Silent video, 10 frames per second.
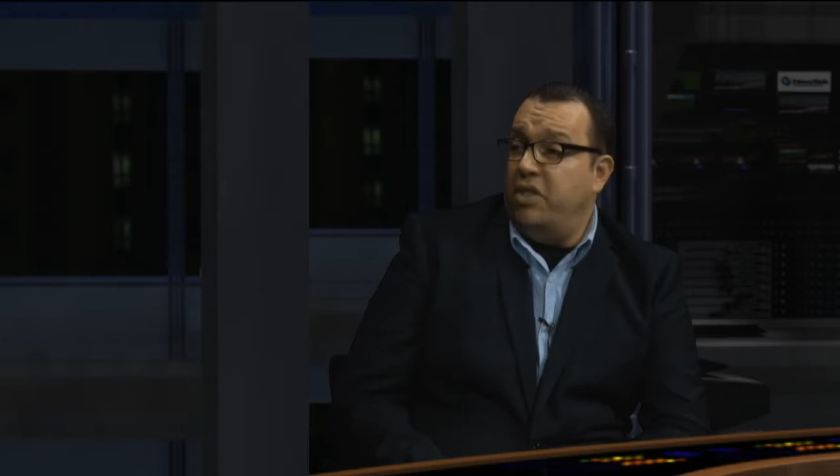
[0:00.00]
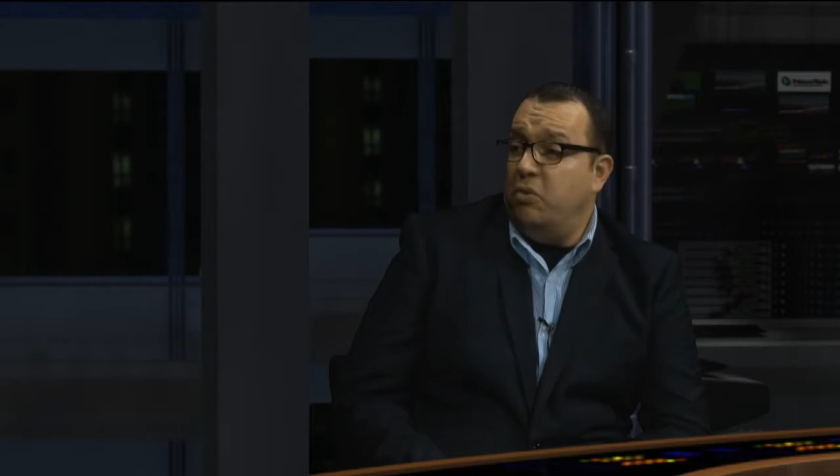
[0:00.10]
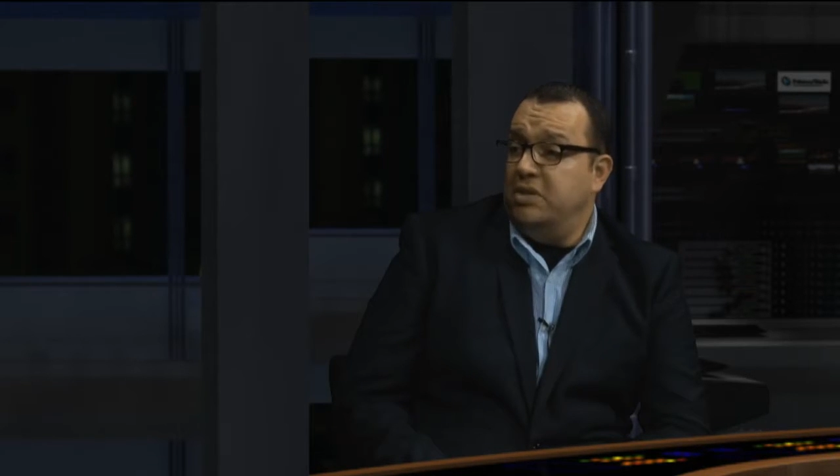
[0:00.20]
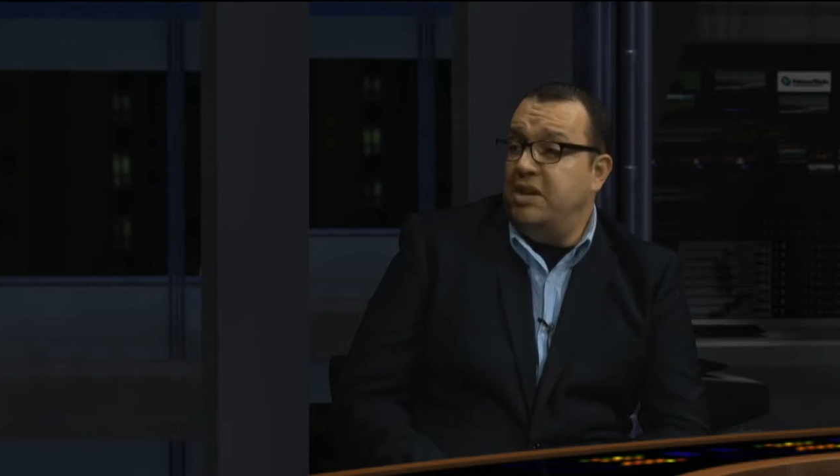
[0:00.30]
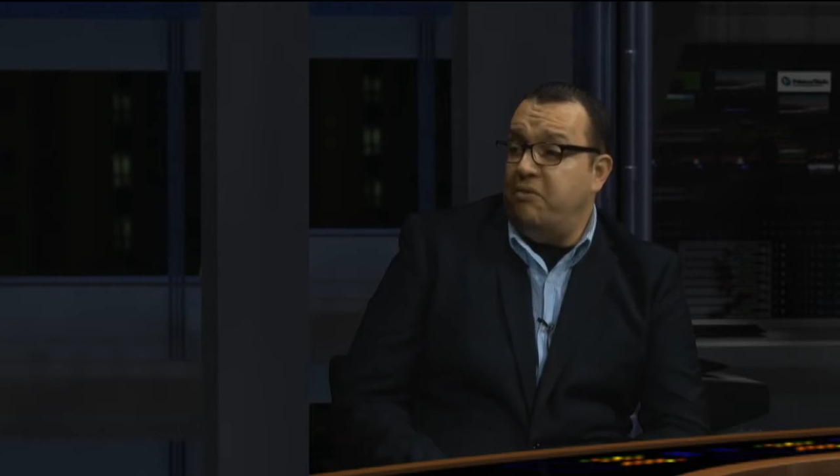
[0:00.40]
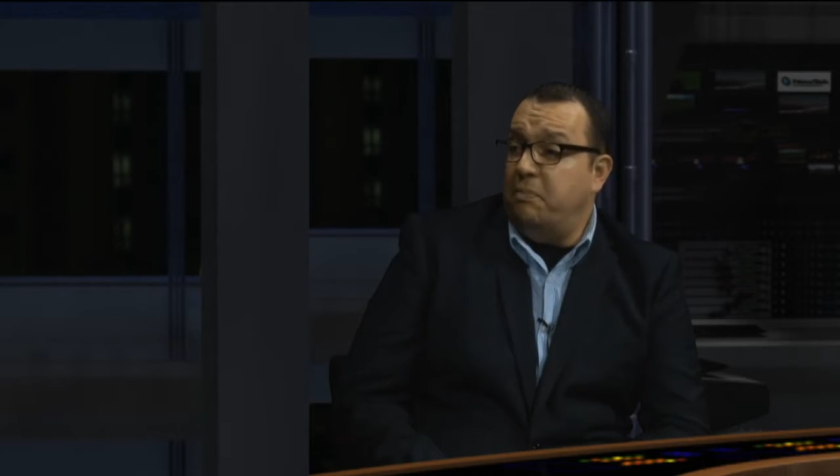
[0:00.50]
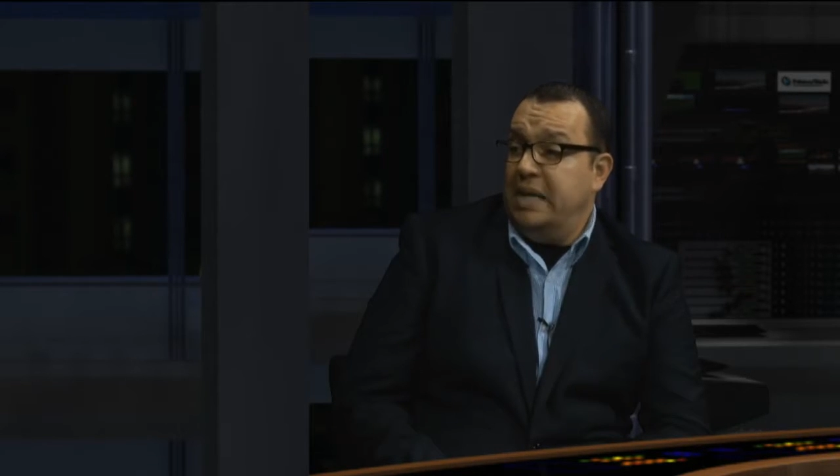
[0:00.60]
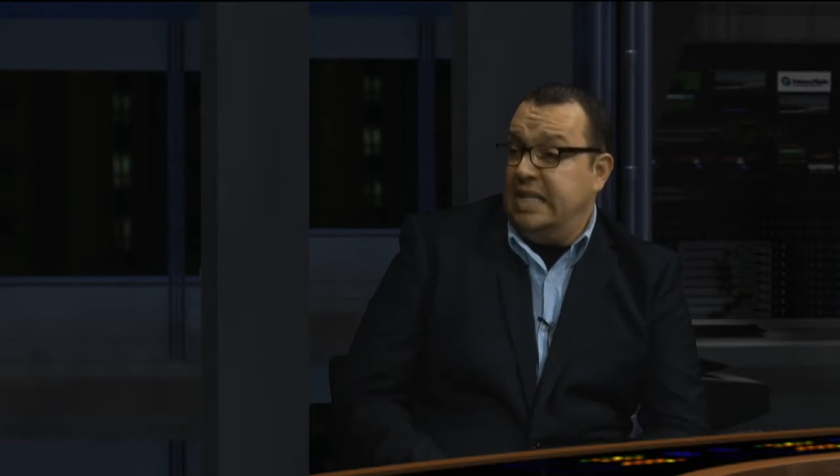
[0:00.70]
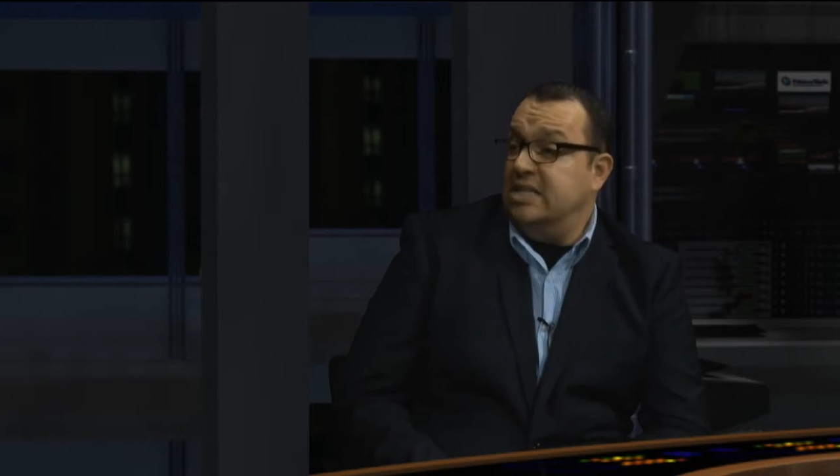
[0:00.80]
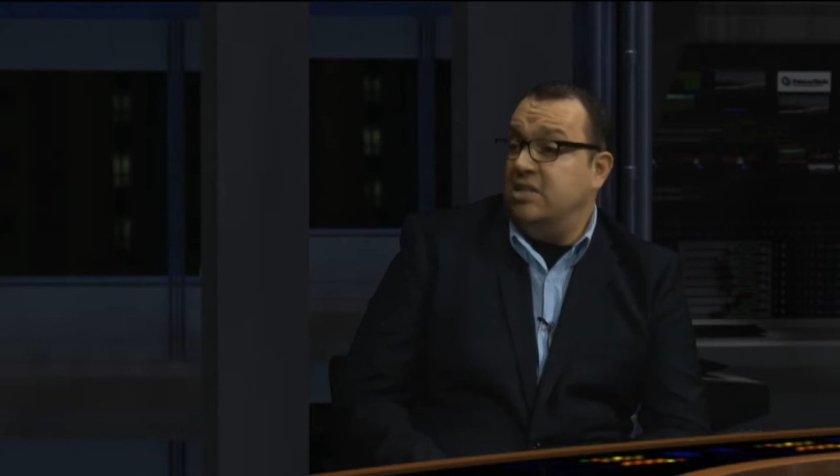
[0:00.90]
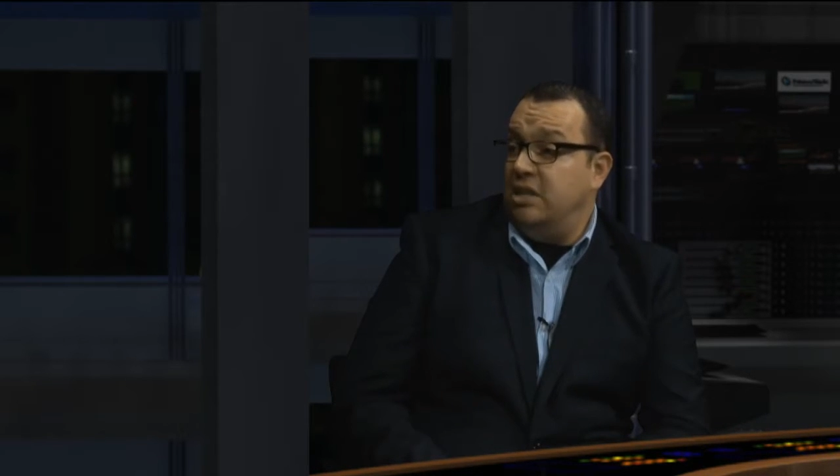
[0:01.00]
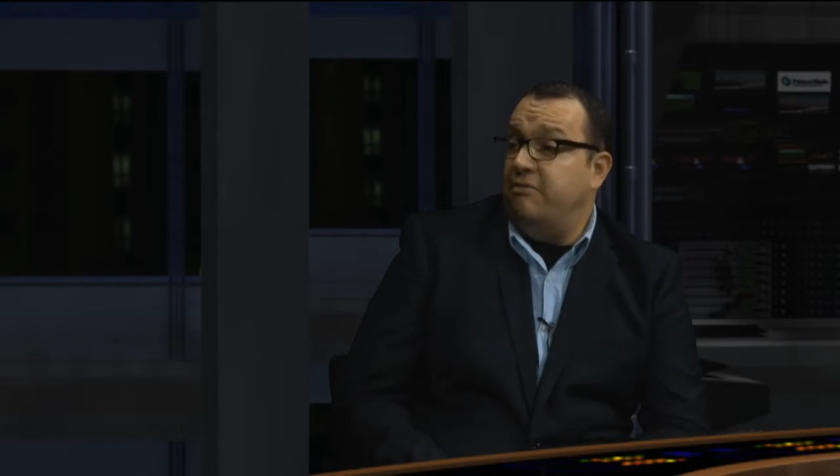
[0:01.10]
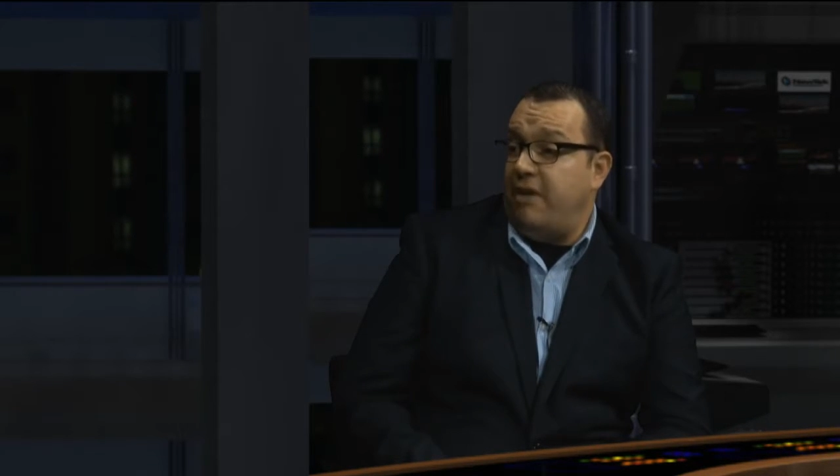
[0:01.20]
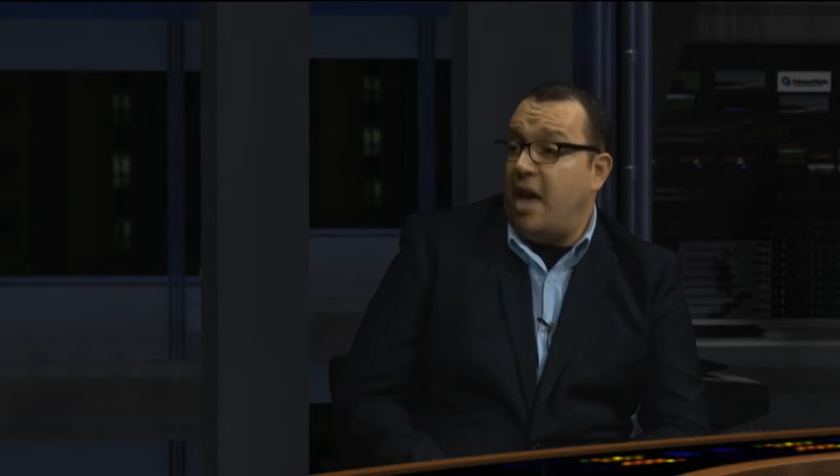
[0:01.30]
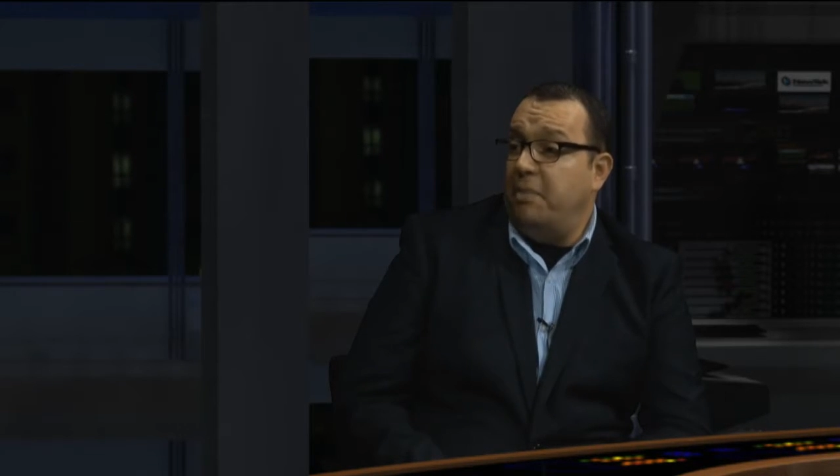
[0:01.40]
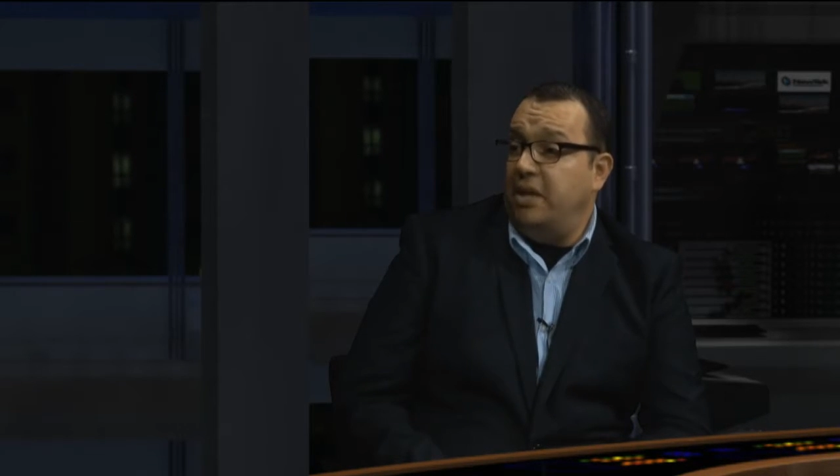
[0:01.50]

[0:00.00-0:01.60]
there were different pieces to the family